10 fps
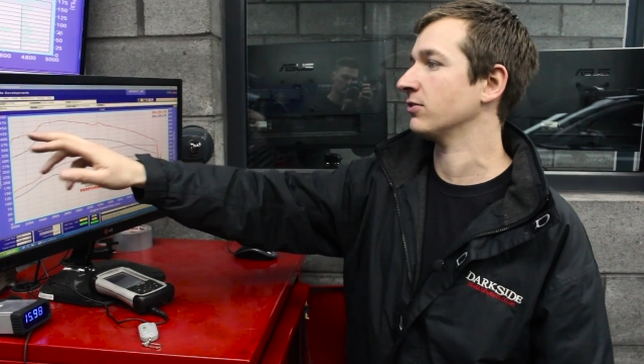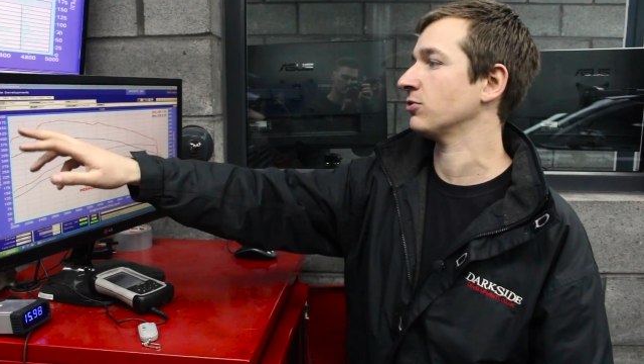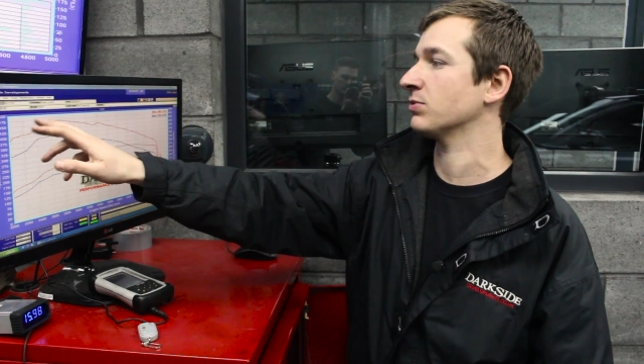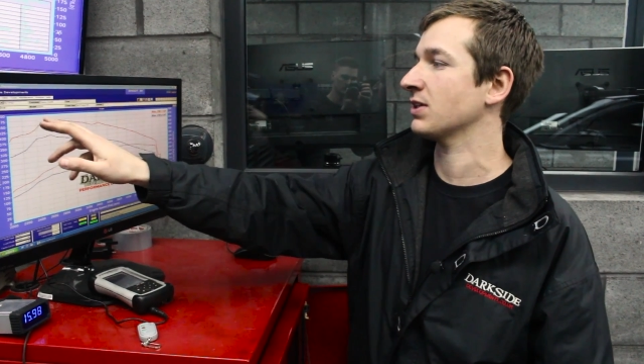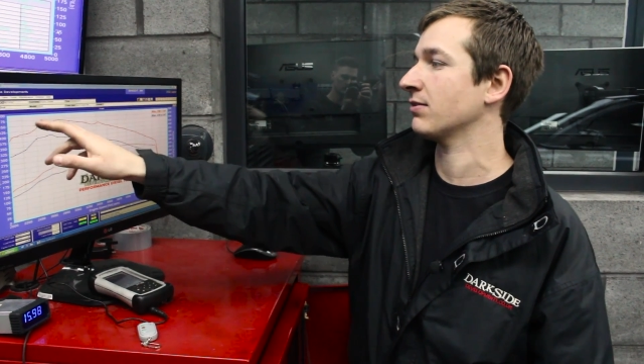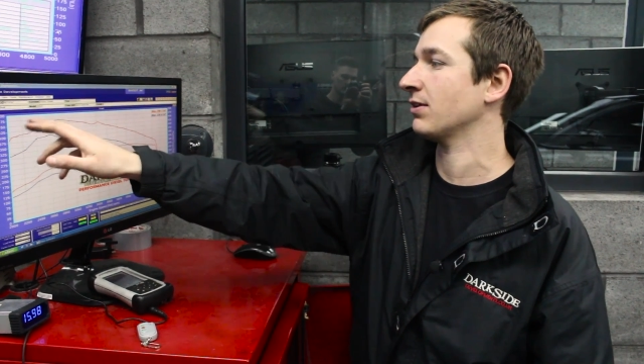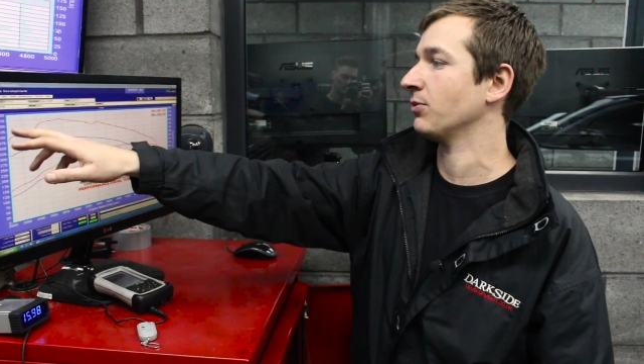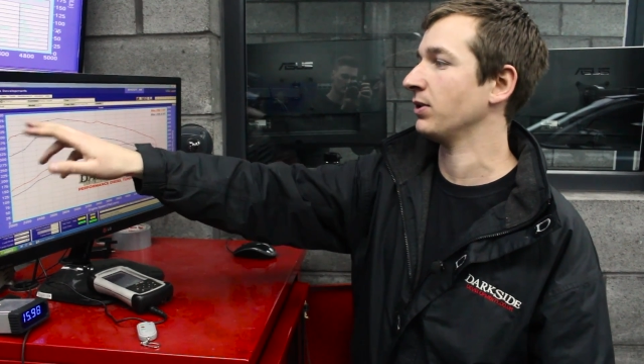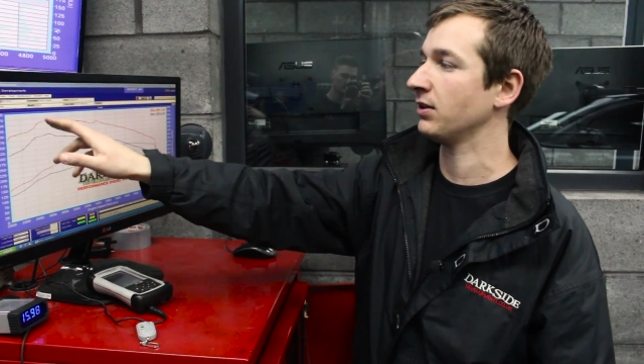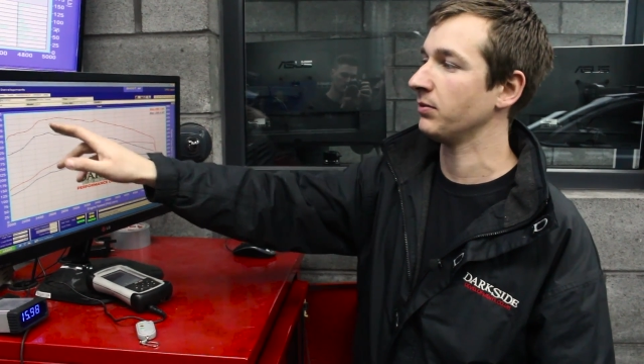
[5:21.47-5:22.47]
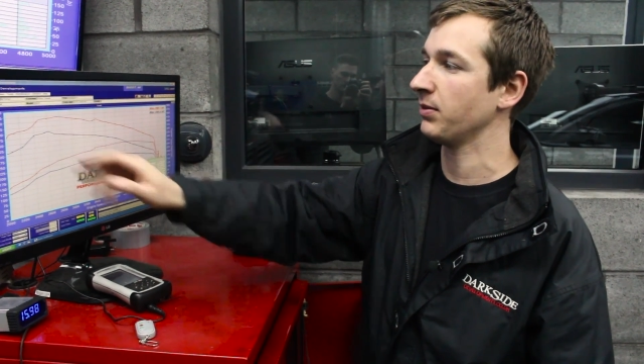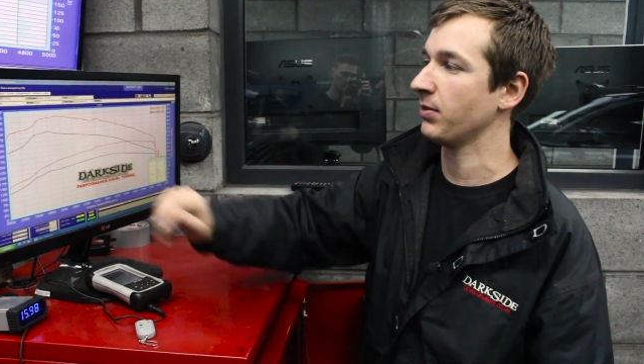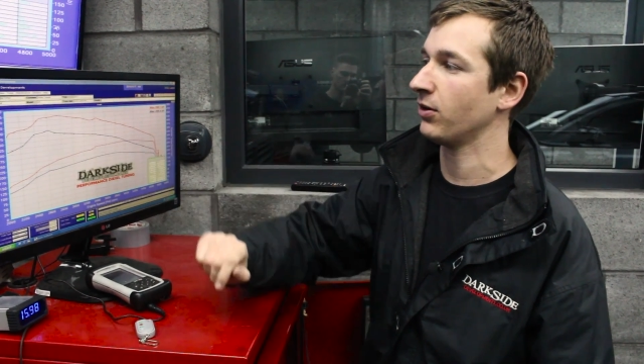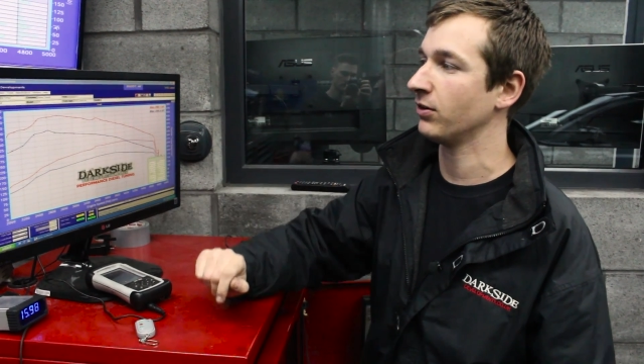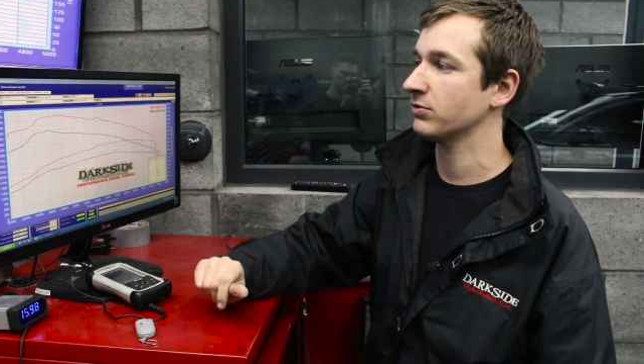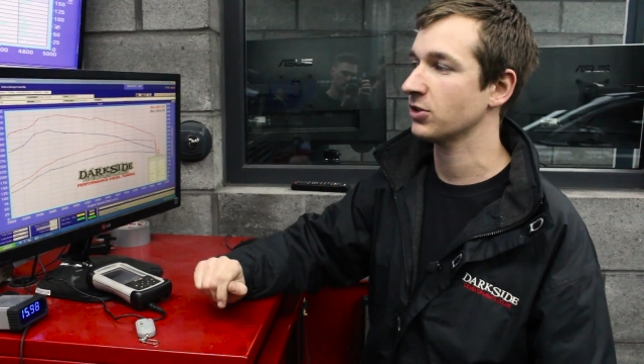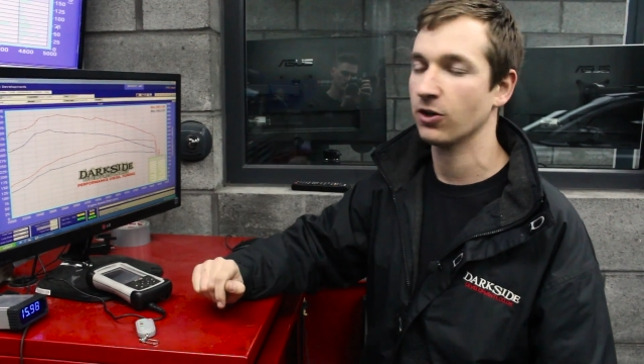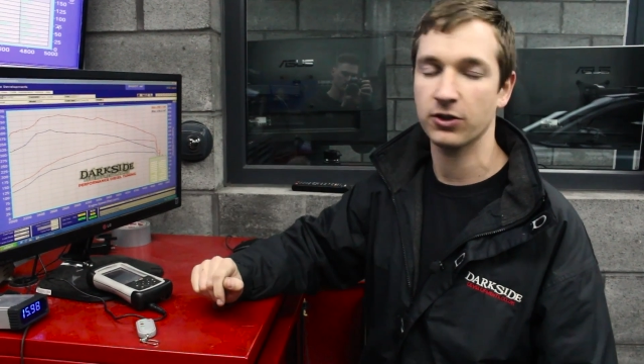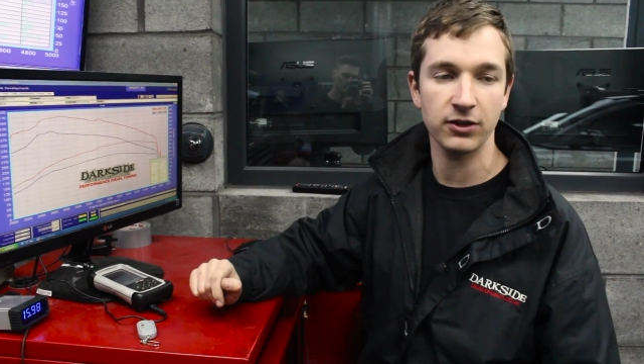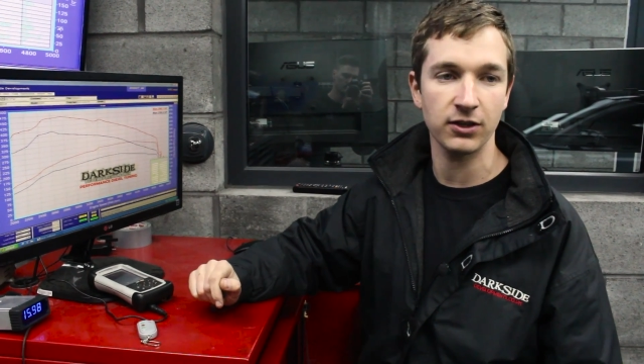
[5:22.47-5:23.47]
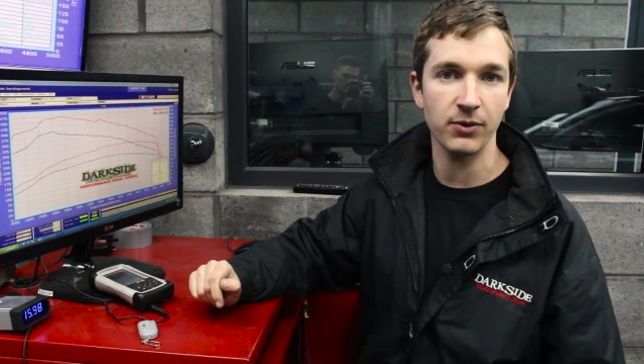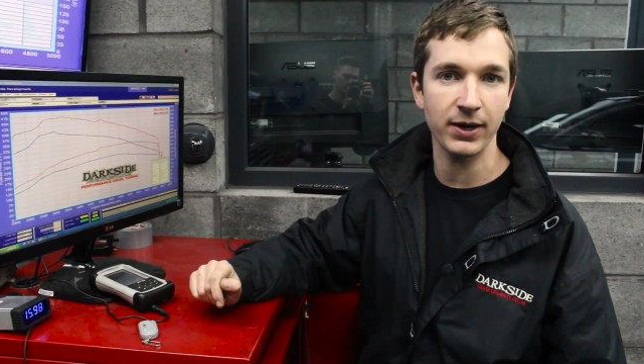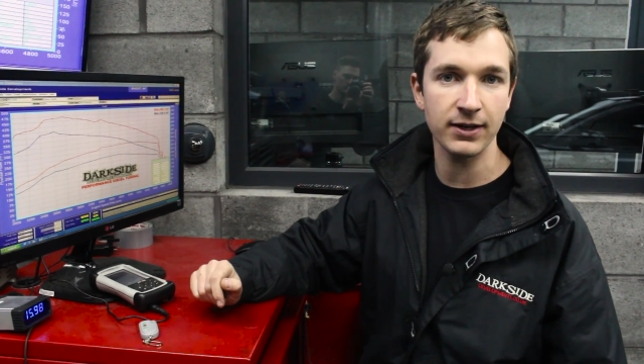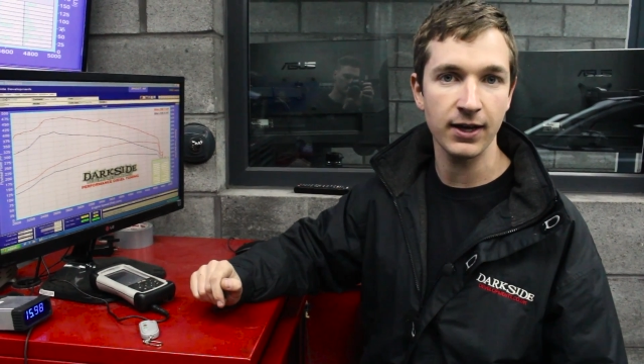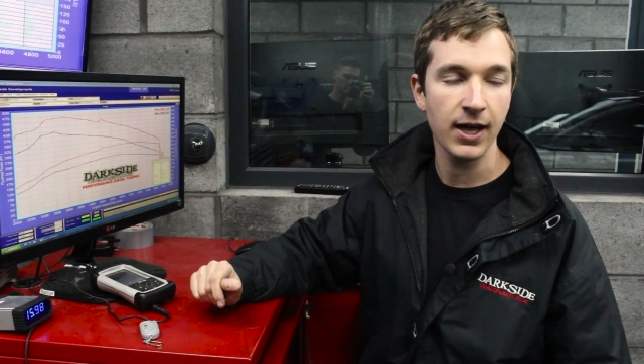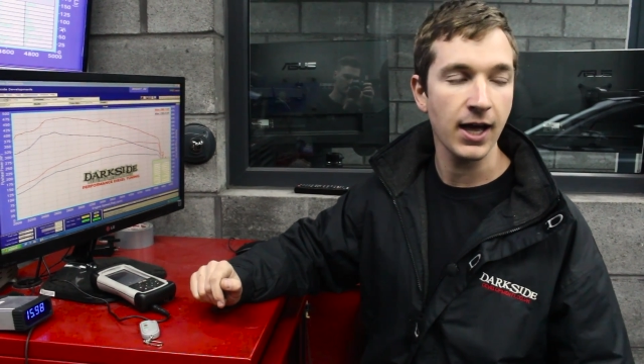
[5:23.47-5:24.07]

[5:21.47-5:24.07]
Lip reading: Sometimes end up with a little bit more torque at the low end.